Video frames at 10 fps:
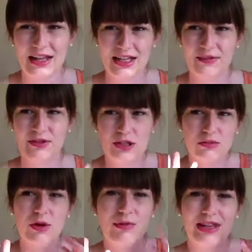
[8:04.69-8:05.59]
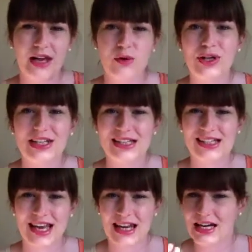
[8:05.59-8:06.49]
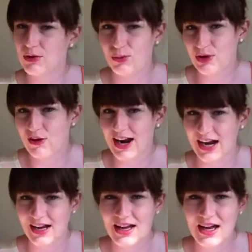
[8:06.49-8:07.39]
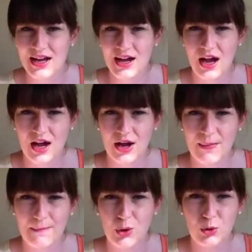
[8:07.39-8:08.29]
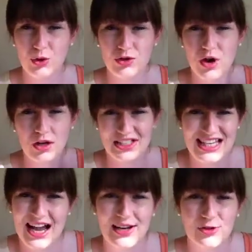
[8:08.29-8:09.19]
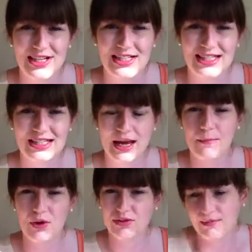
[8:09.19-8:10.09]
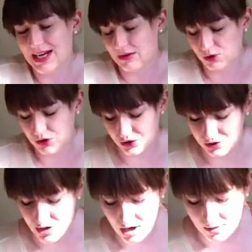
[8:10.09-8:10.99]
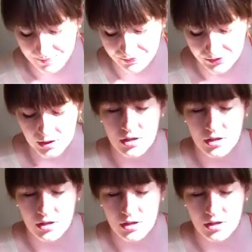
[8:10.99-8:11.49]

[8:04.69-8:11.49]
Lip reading: I think for someone with like oily skin it would be great, or not dehydrated skin, but for me it was just not